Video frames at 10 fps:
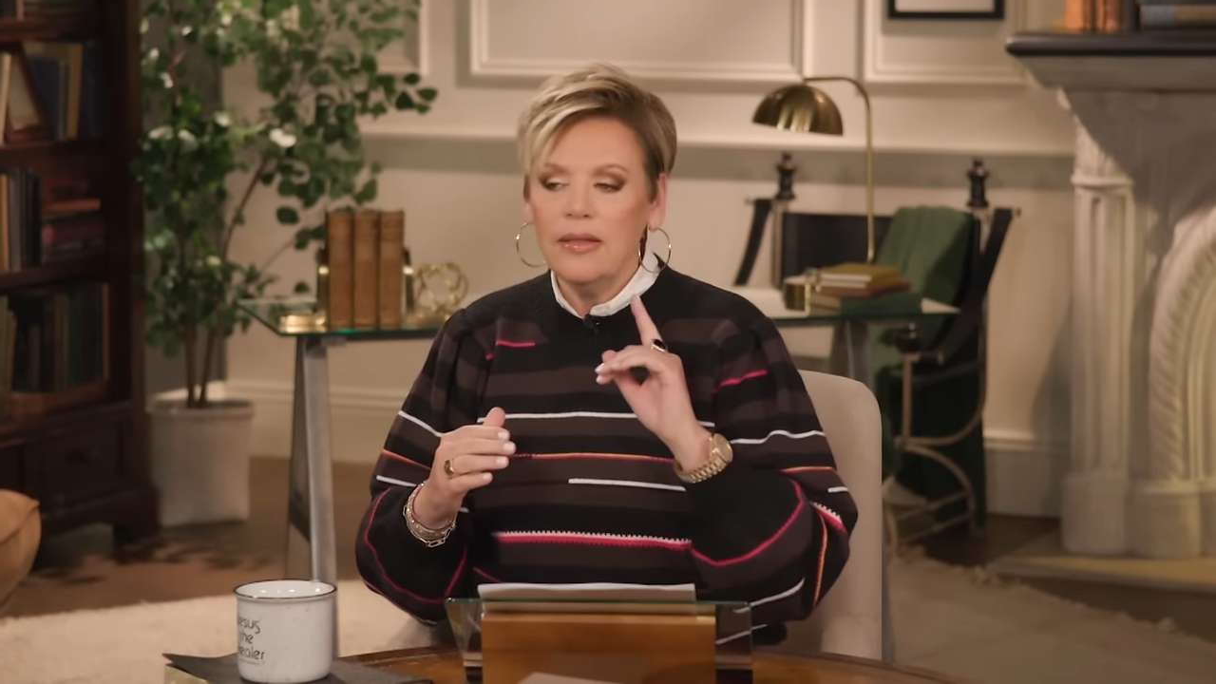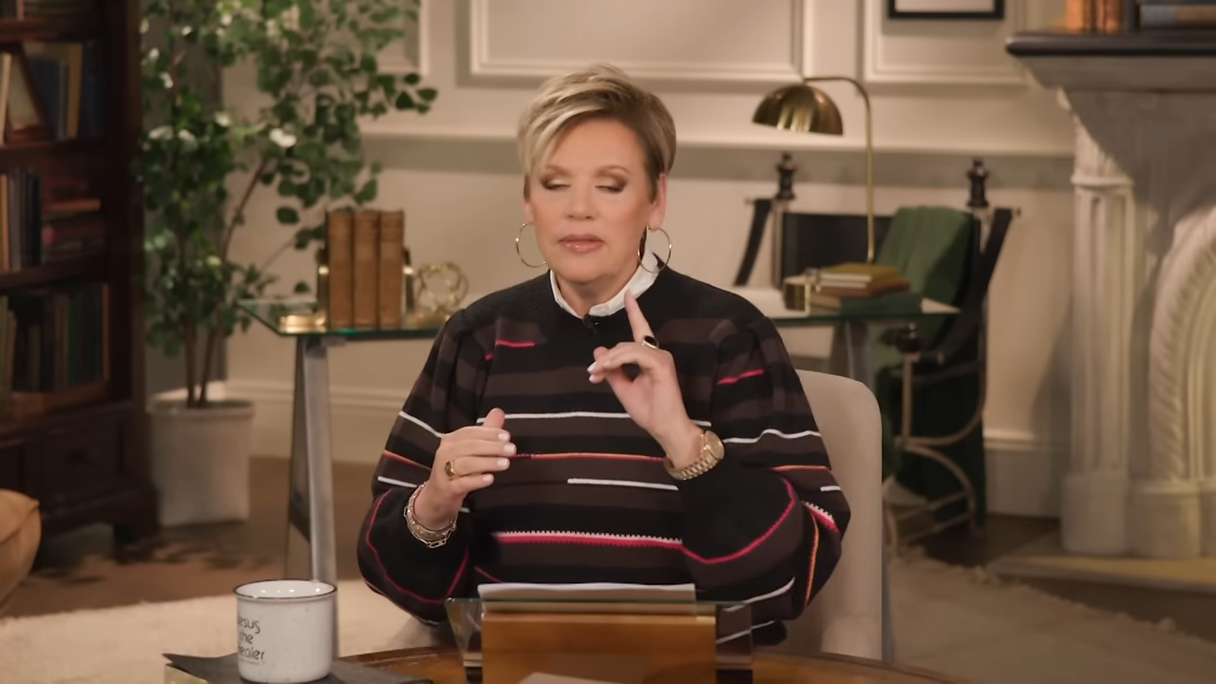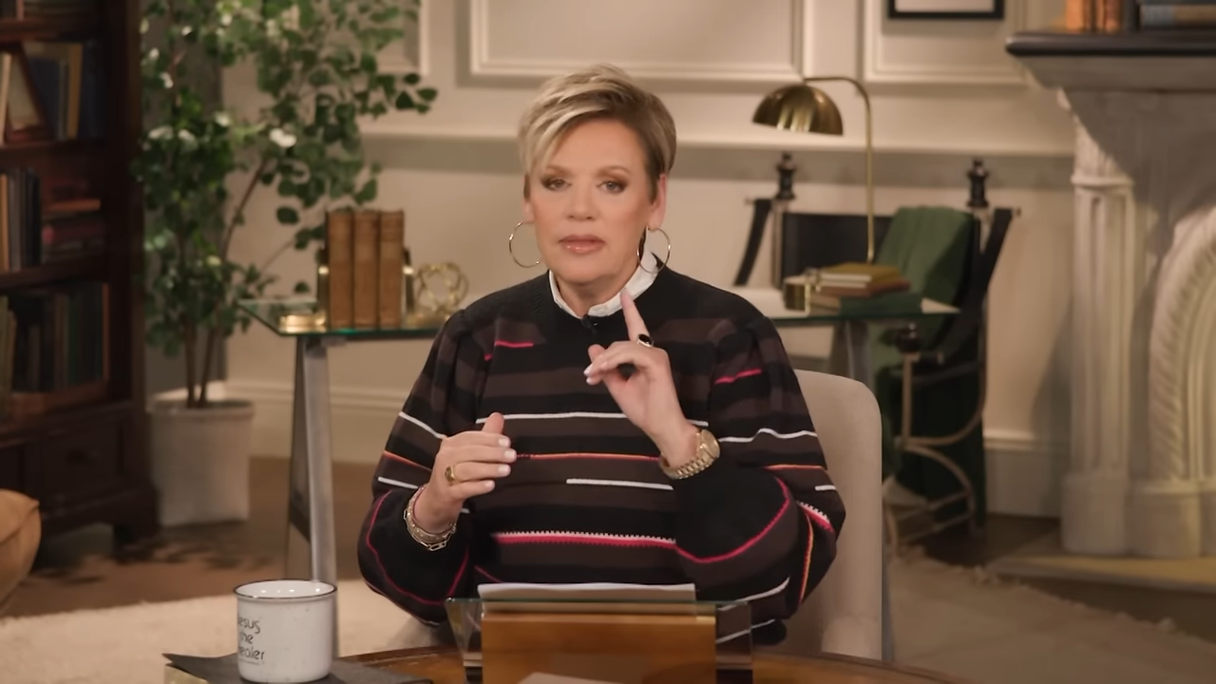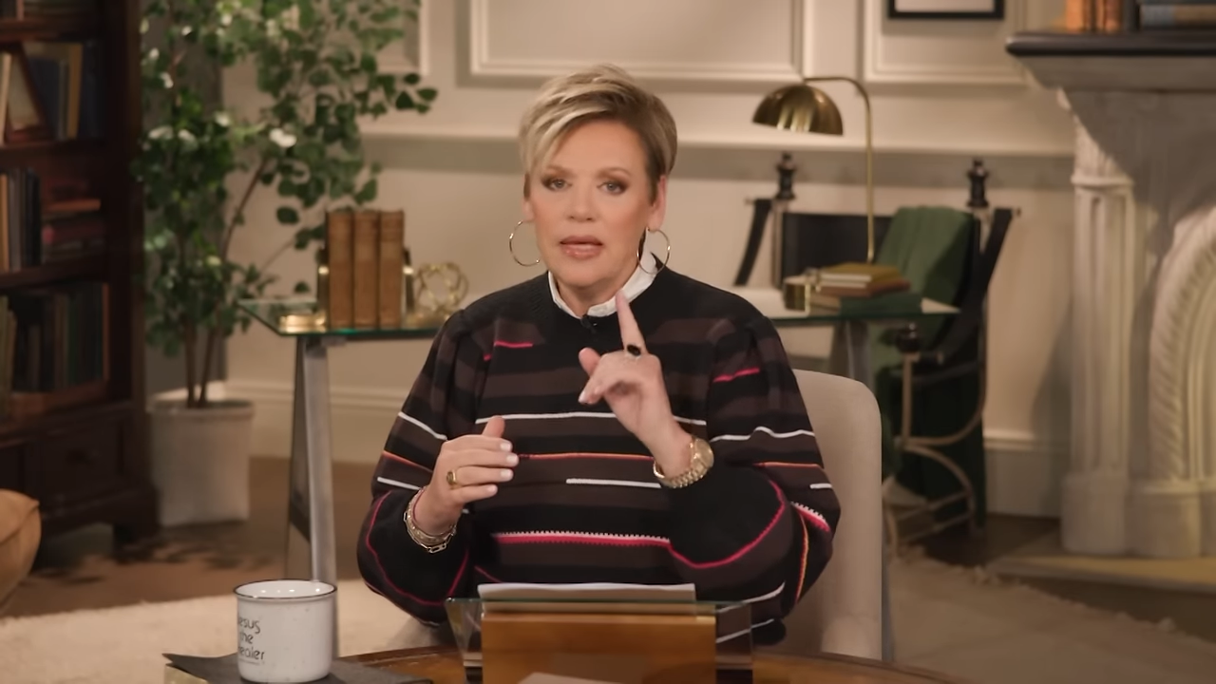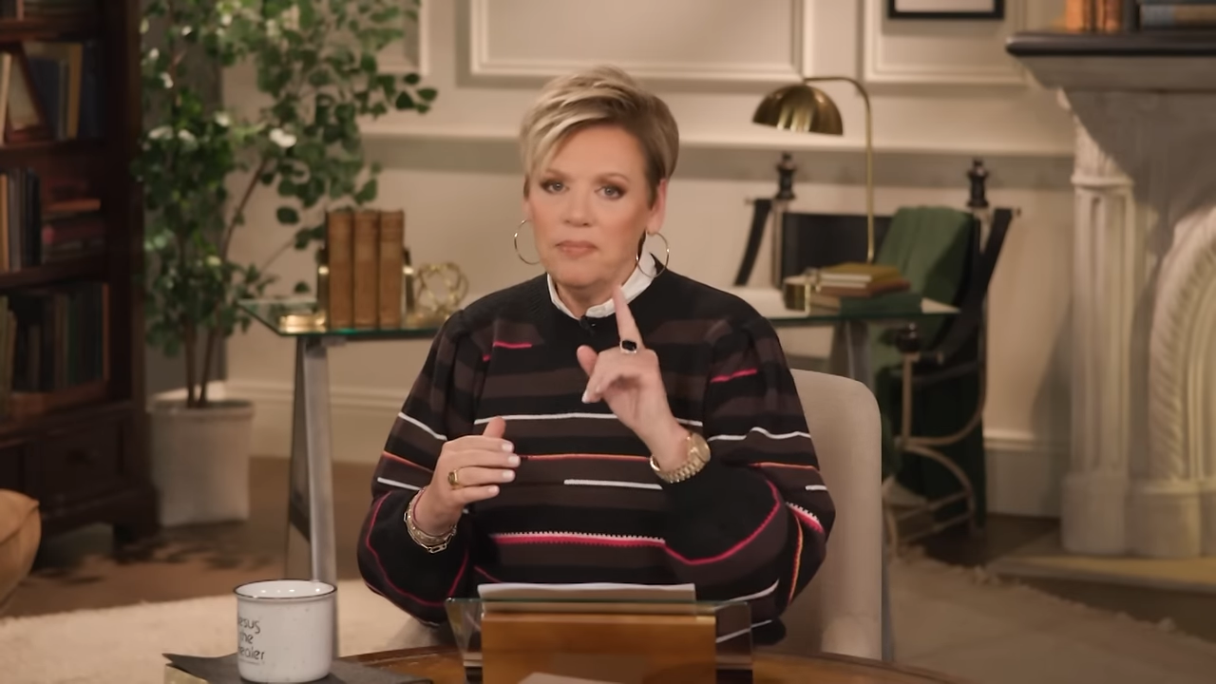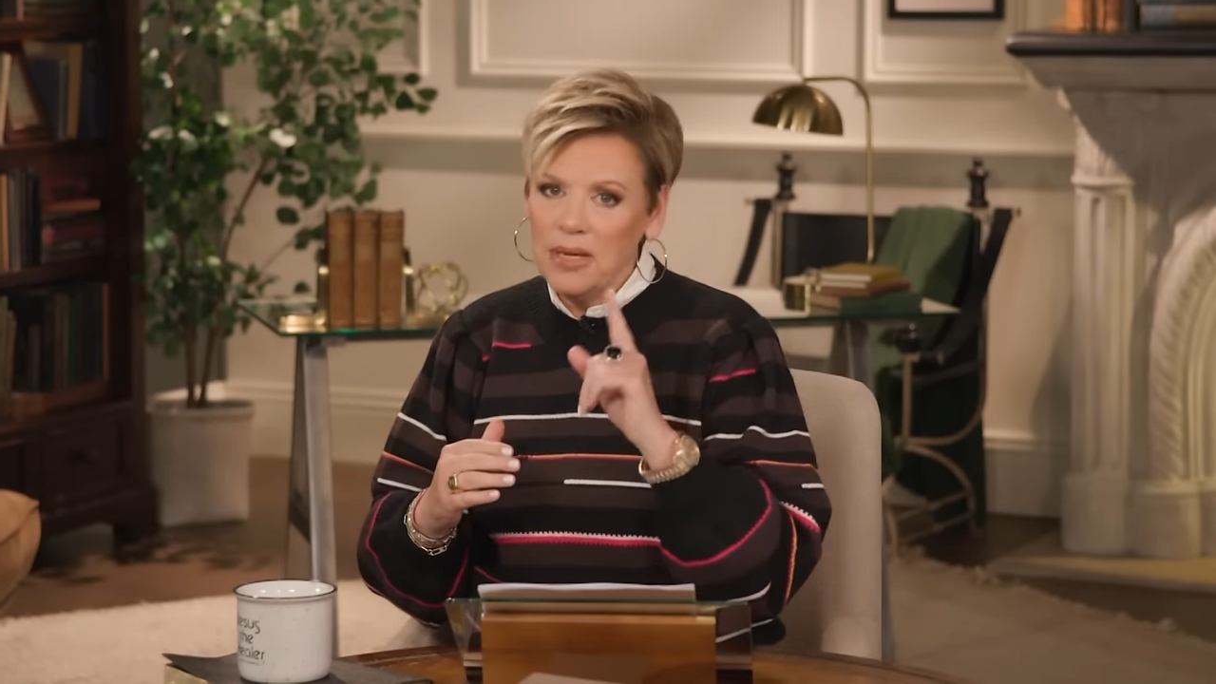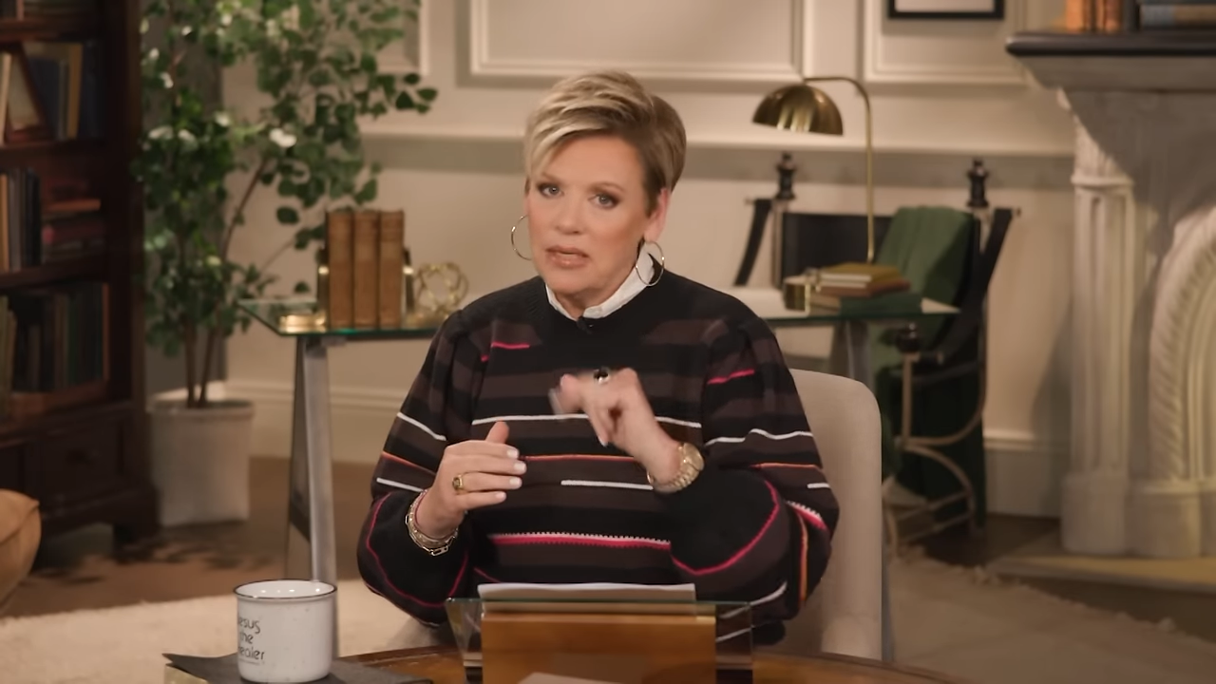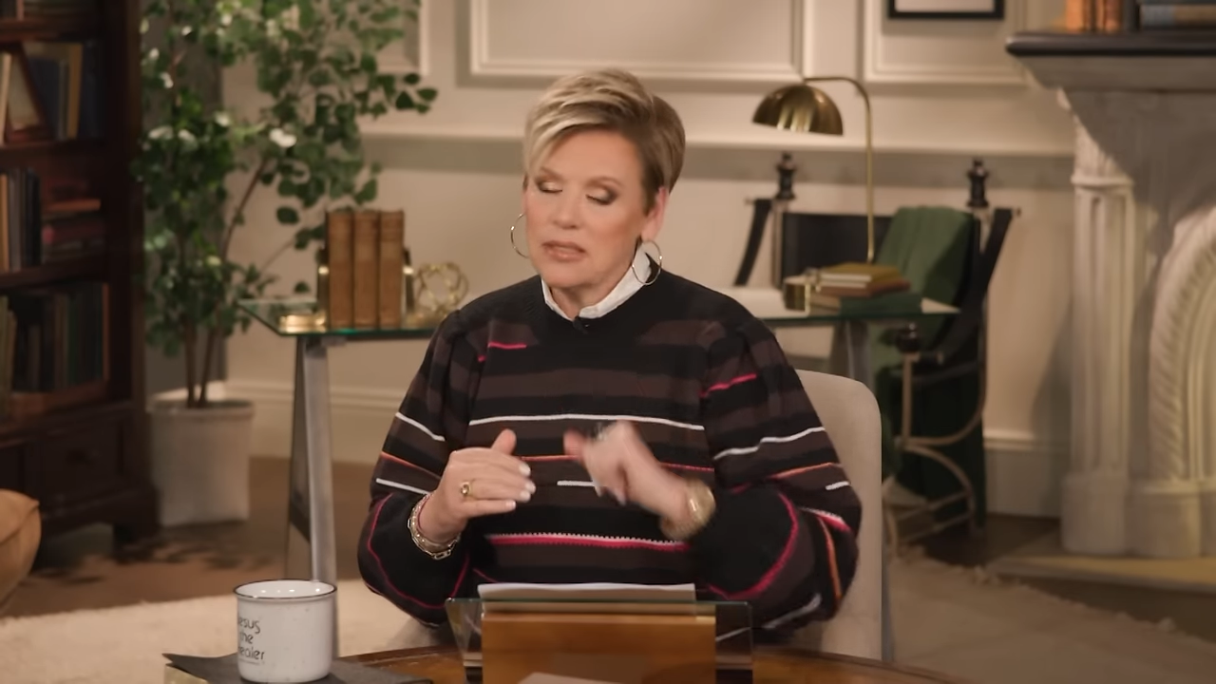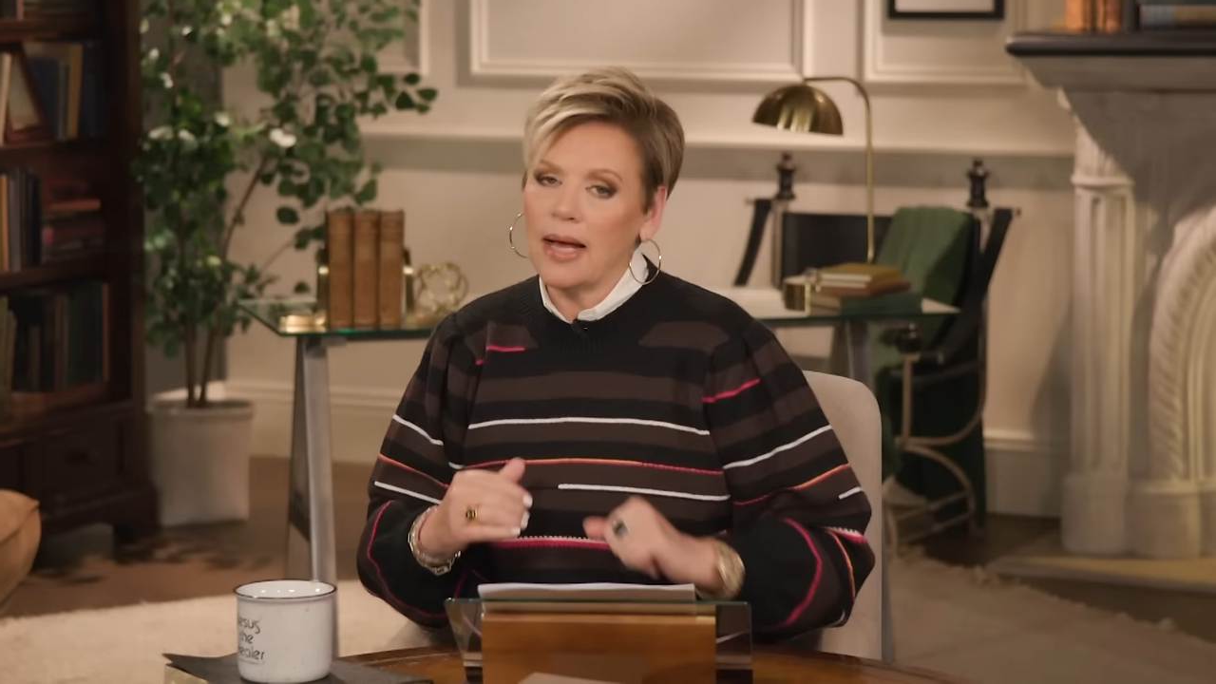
then many